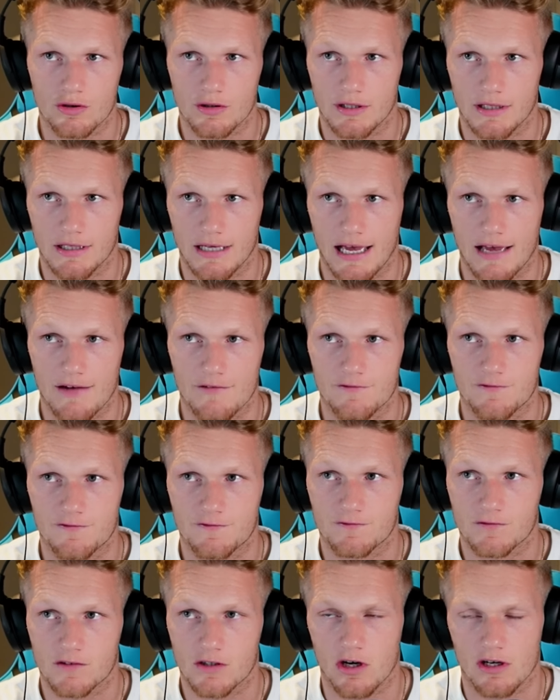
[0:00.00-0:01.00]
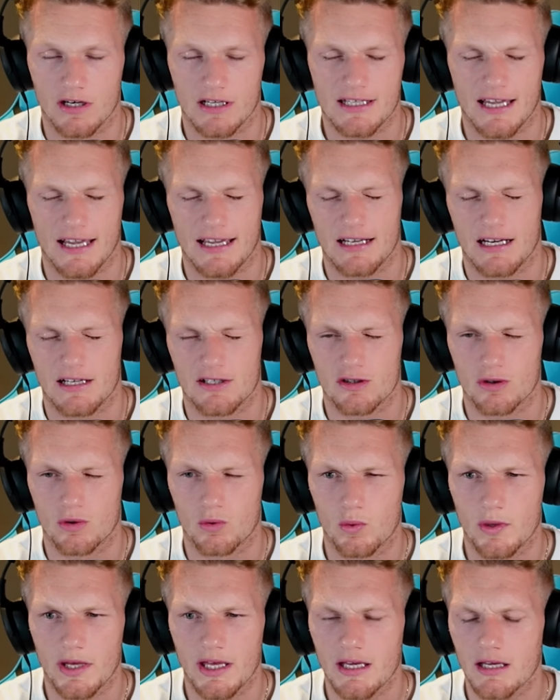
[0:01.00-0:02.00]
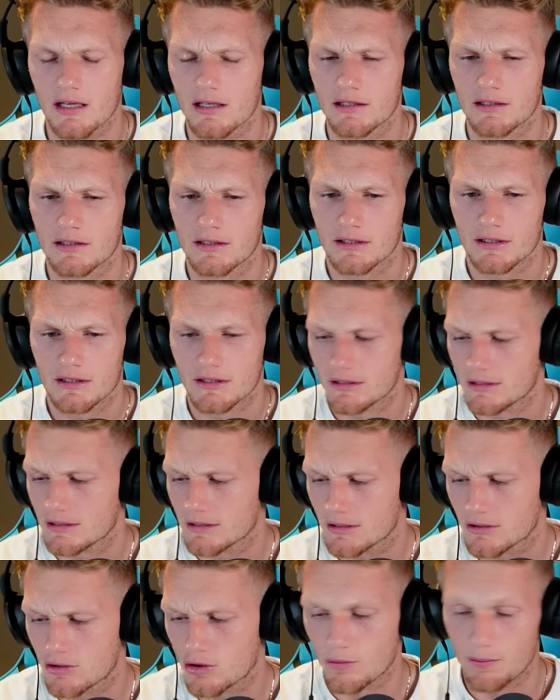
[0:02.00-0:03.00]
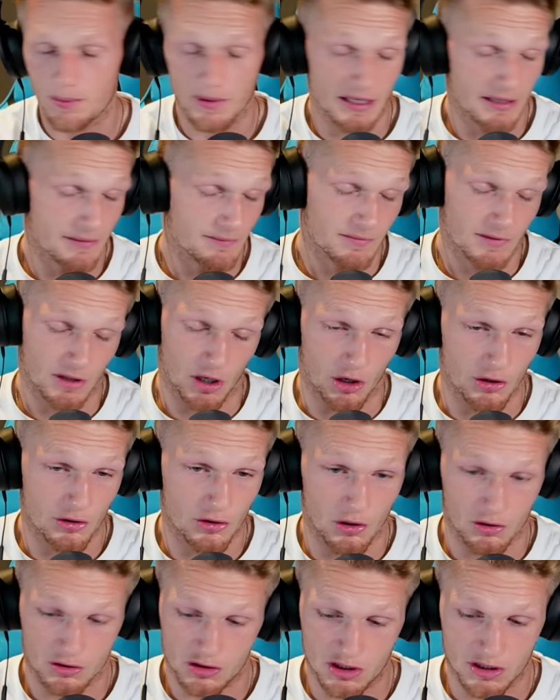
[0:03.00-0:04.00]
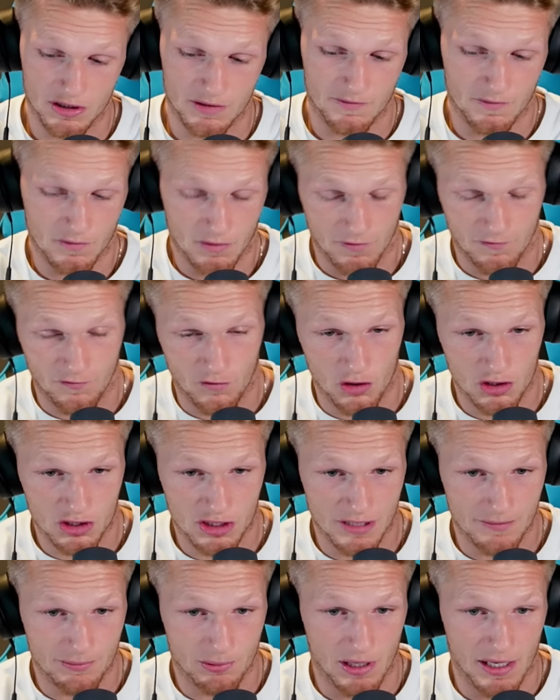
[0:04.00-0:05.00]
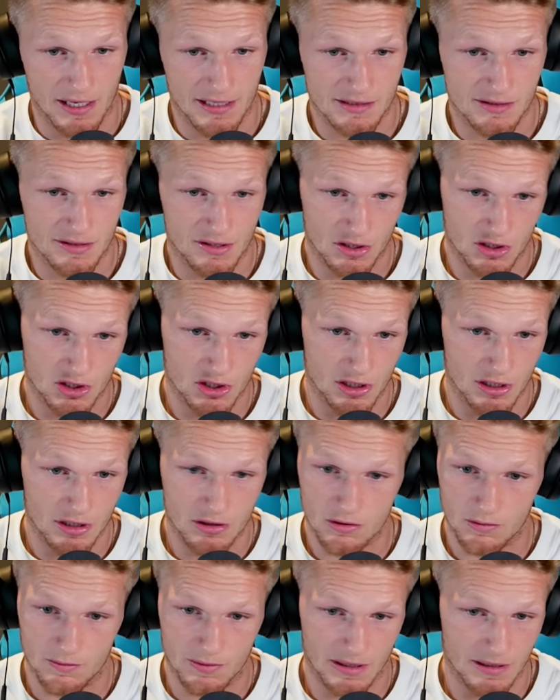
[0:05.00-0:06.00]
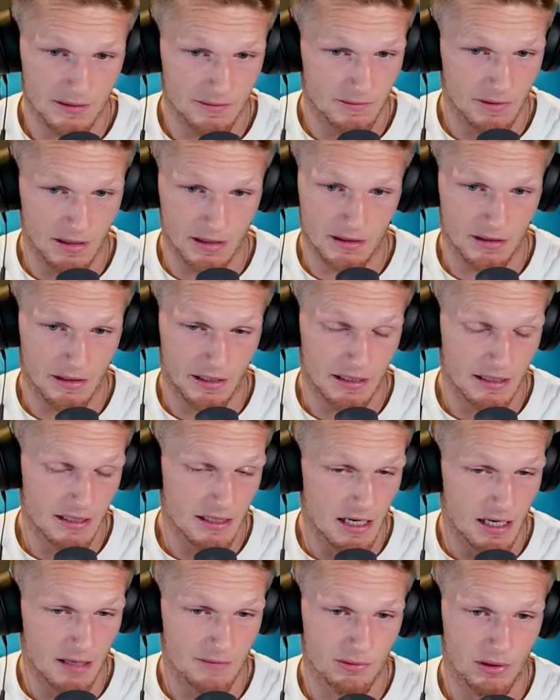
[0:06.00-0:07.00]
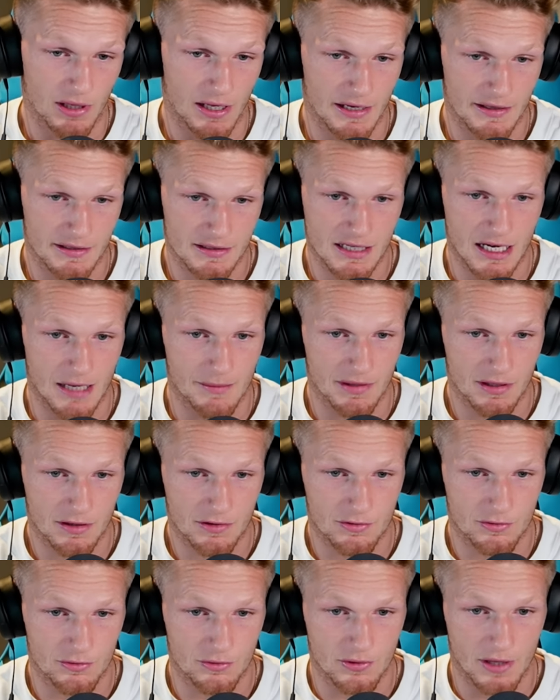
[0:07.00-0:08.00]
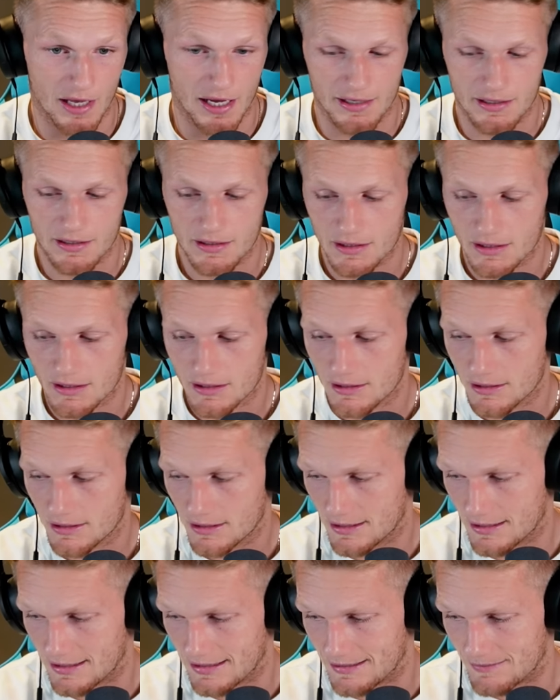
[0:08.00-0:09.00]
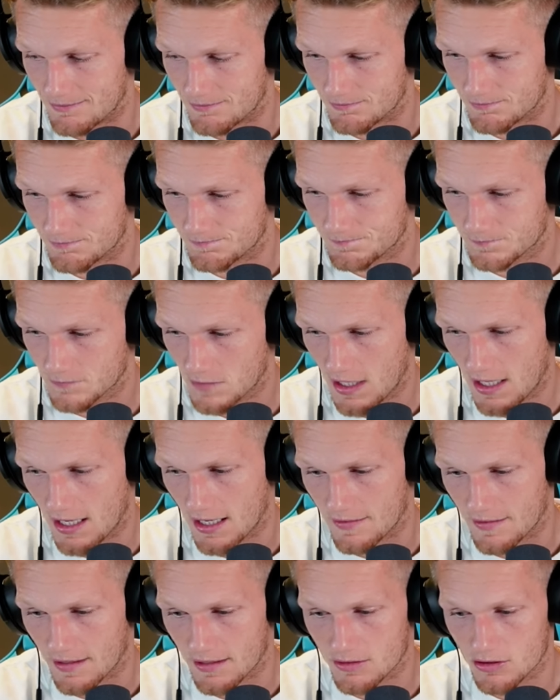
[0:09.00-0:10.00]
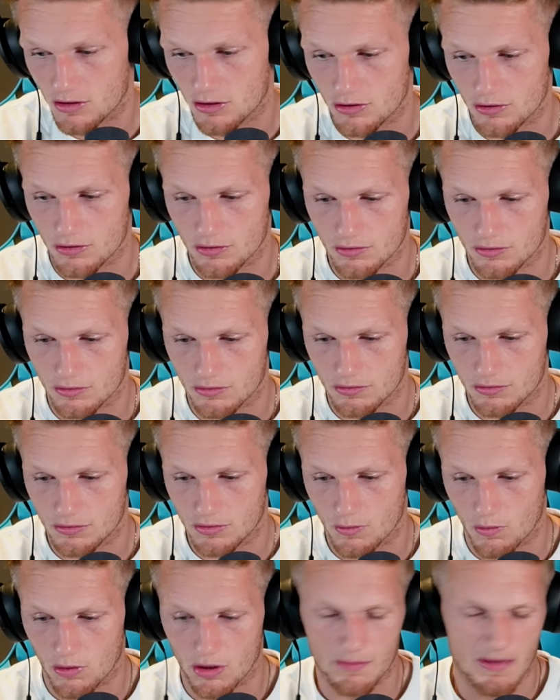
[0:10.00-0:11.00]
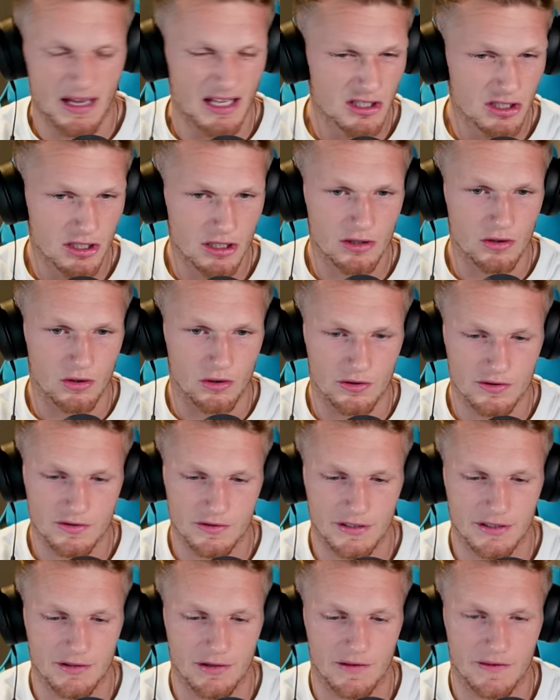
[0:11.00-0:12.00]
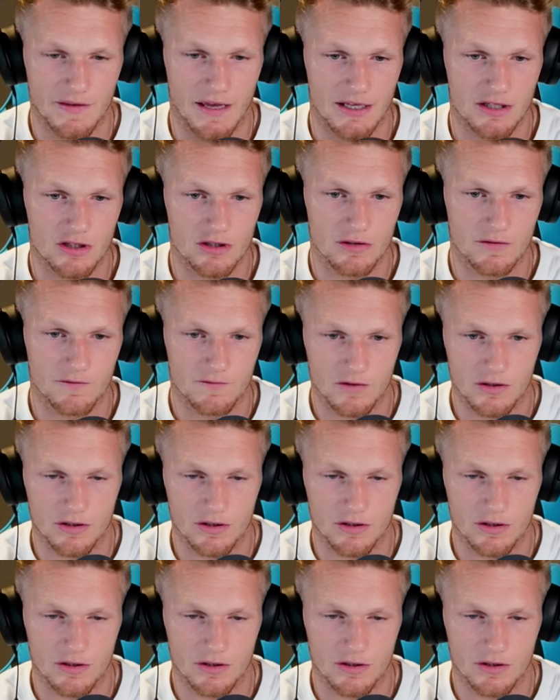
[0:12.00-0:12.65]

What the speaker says: have kind of taken under your wing. Could be, not just the first year players this year. Could be any young player that's coming through that, that you want to mention, or is there anyone that you've